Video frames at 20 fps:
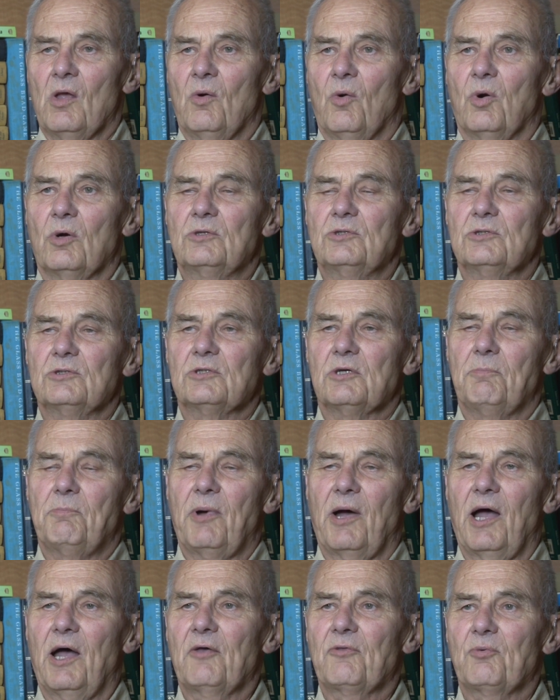which is a
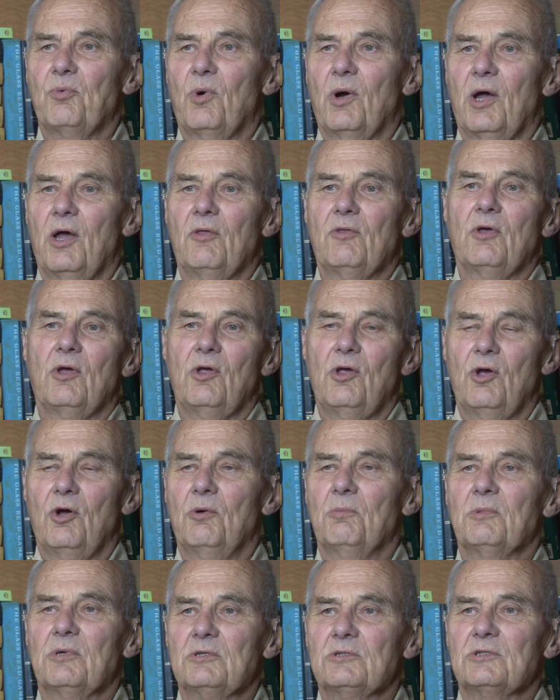pathway that
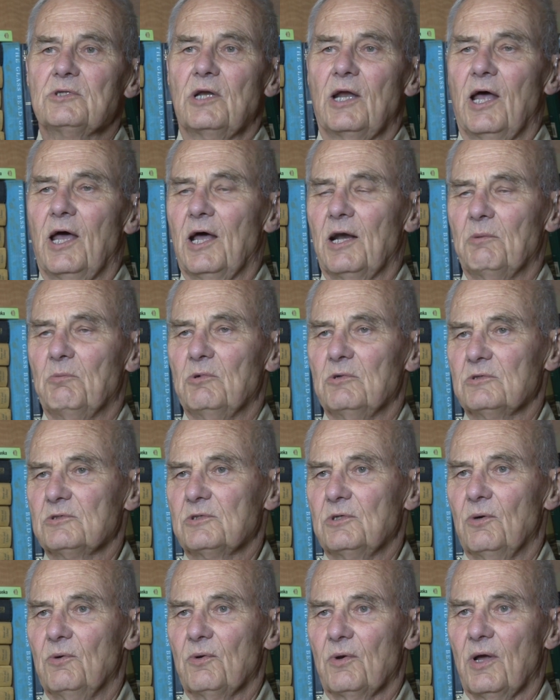humans and animals
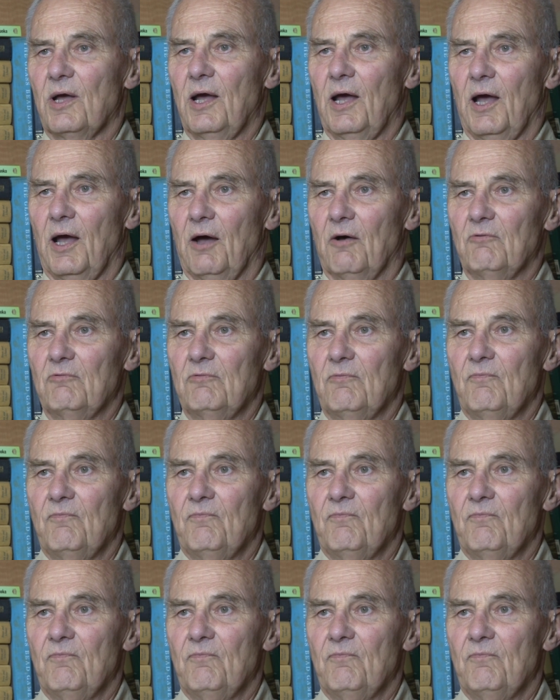don't have.